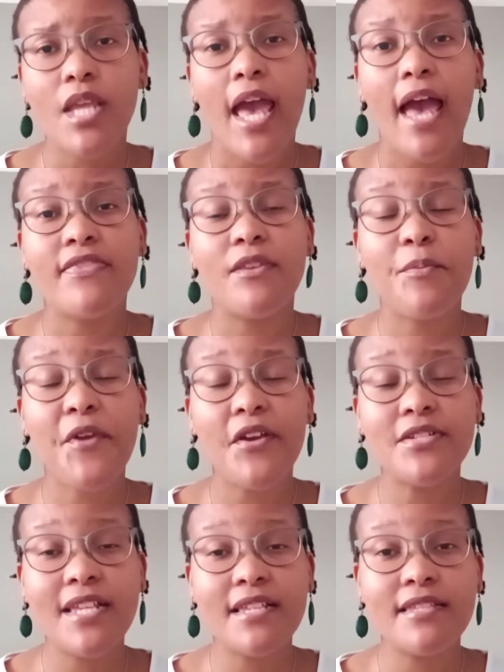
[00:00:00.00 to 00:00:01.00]
And the
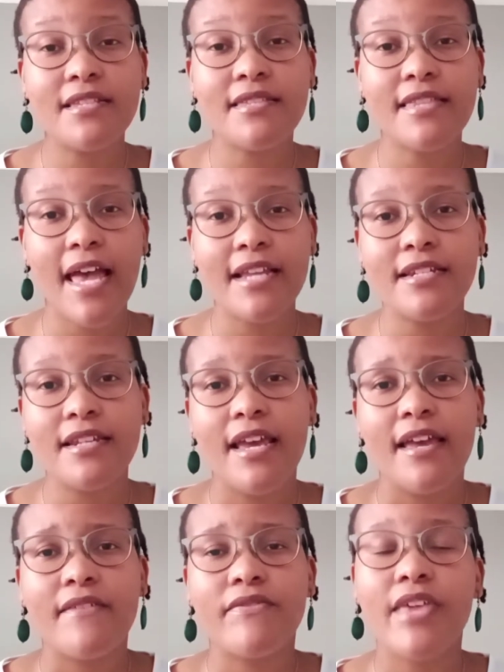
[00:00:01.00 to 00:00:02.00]
process is that
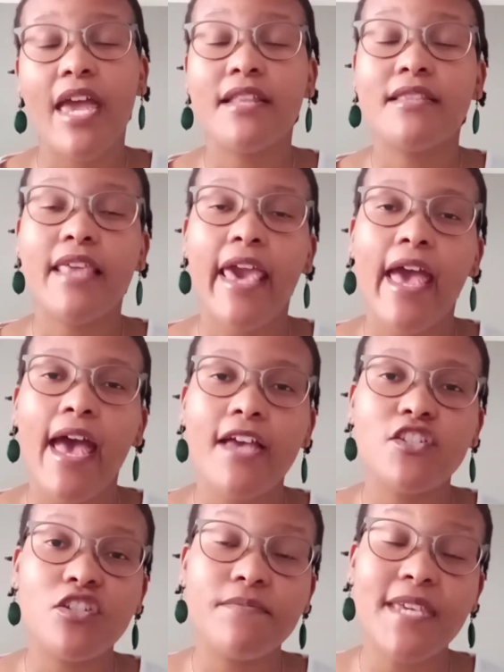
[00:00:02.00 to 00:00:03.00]
then there
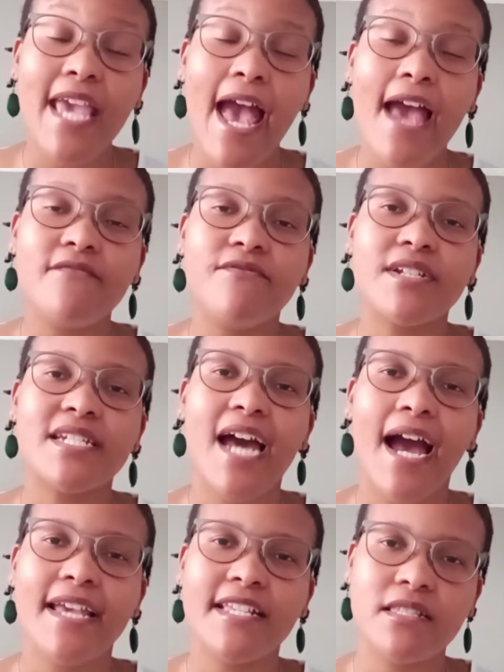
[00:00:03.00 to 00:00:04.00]
has to be
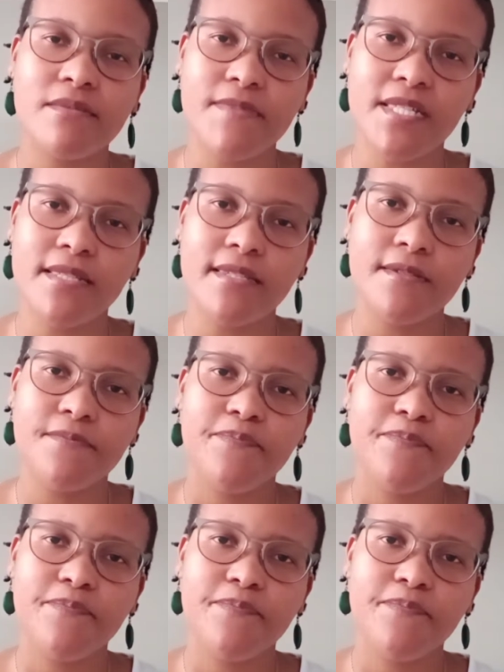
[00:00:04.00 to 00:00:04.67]
advertisements